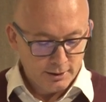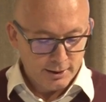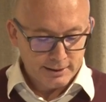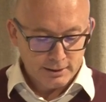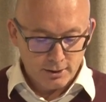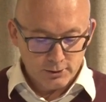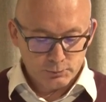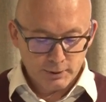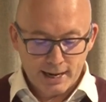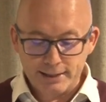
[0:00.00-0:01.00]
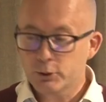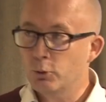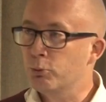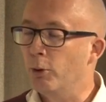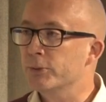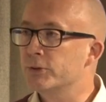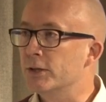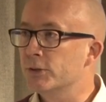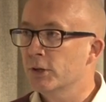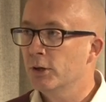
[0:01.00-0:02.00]
and enhanced mechanical
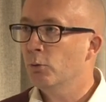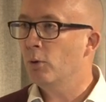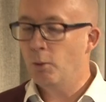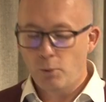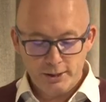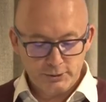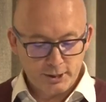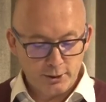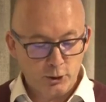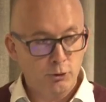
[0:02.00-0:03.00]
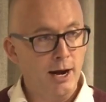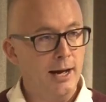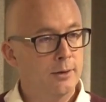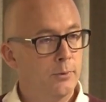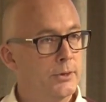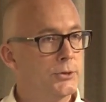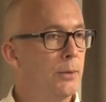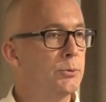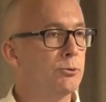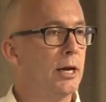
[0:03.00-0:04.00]
properties where whites don't crack when the
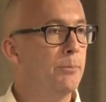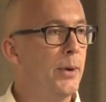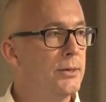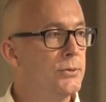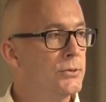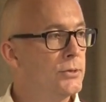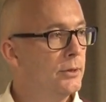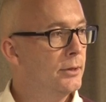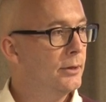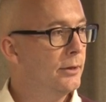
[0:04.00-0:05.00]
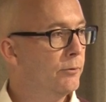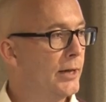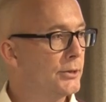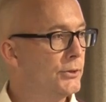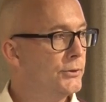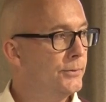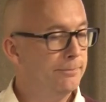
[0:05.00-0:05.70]
substrate bends and flexes.